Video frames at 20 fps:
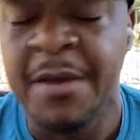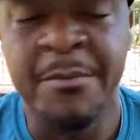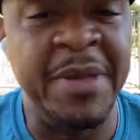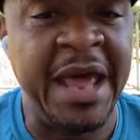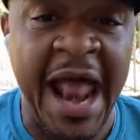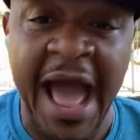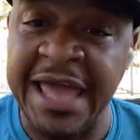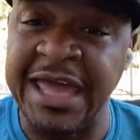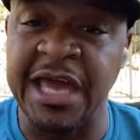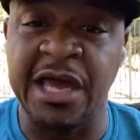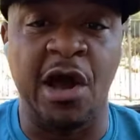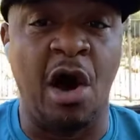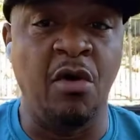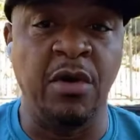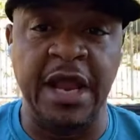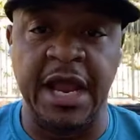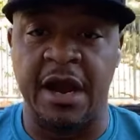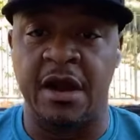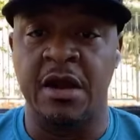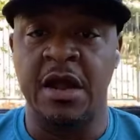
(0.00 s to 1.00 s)
Man, I could go
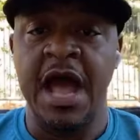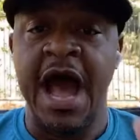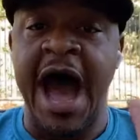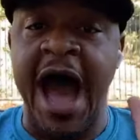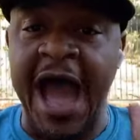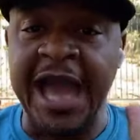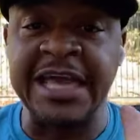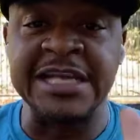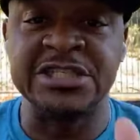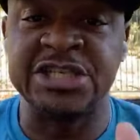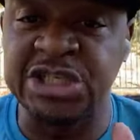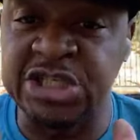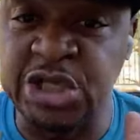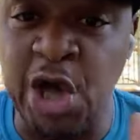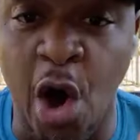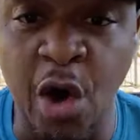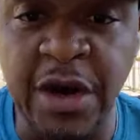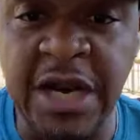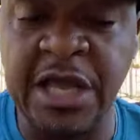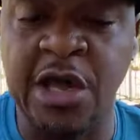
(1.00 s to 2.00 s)
there. I could just
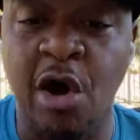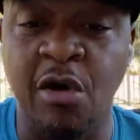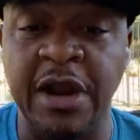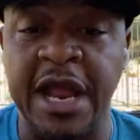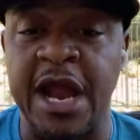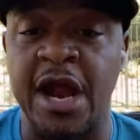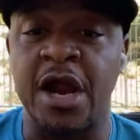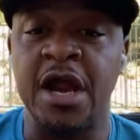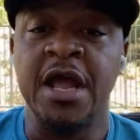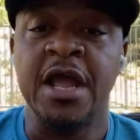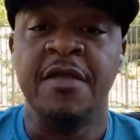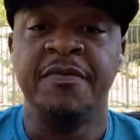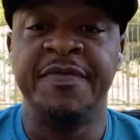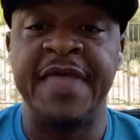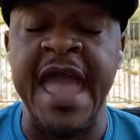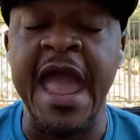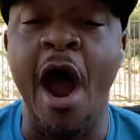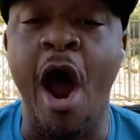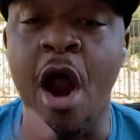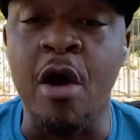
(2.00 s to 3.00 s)
totally go there.
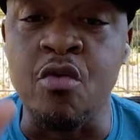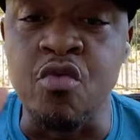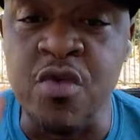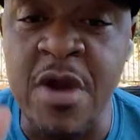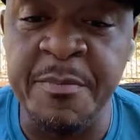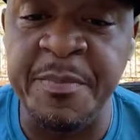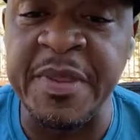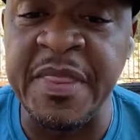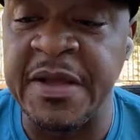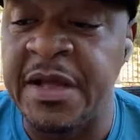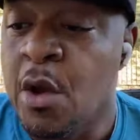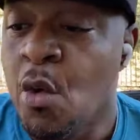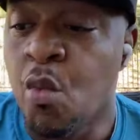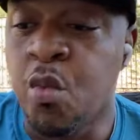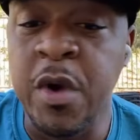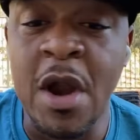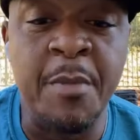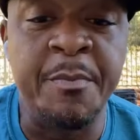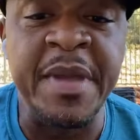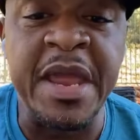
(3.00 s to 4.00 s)
They are ripping the,
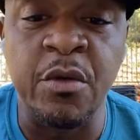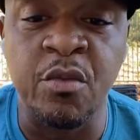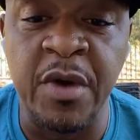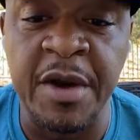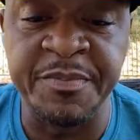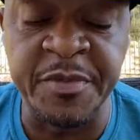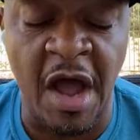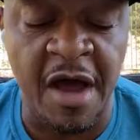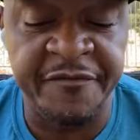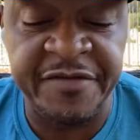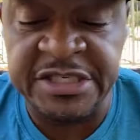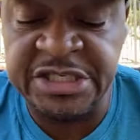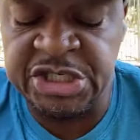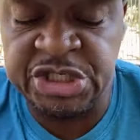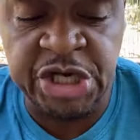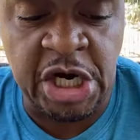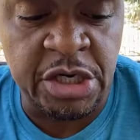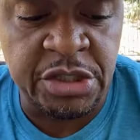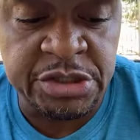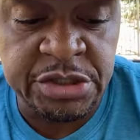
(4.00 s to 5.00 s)
we're being ripped off as a
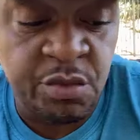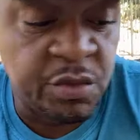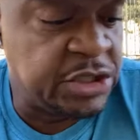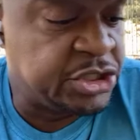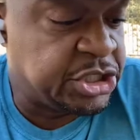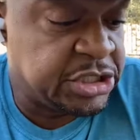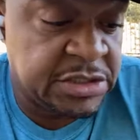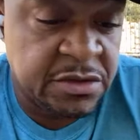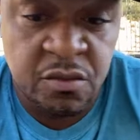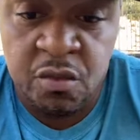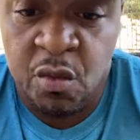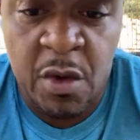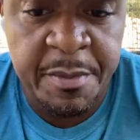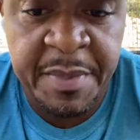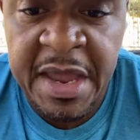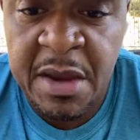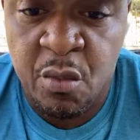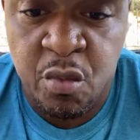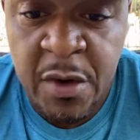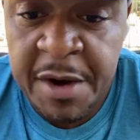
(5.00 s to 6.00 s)
church. We're just, we're
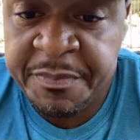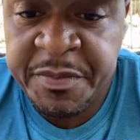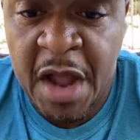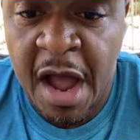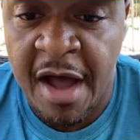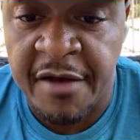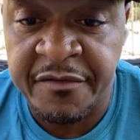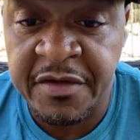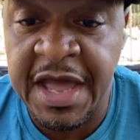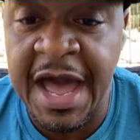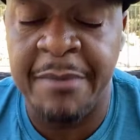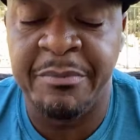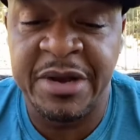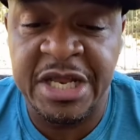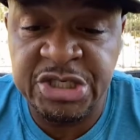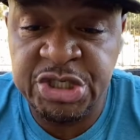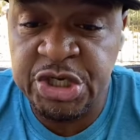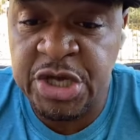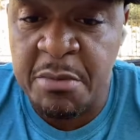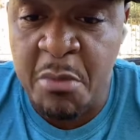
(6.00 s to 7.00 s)
being ripped off. God
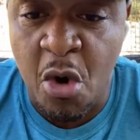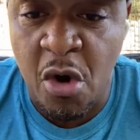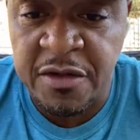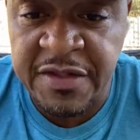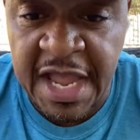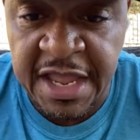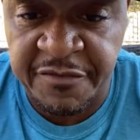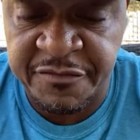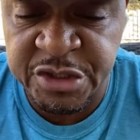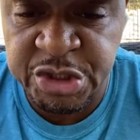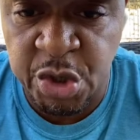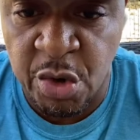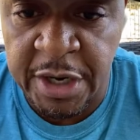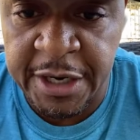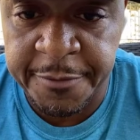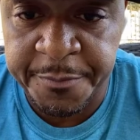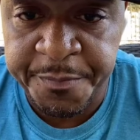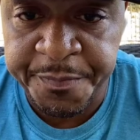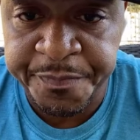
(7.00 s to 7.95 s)
bless you, Kimura. Thank you for joining.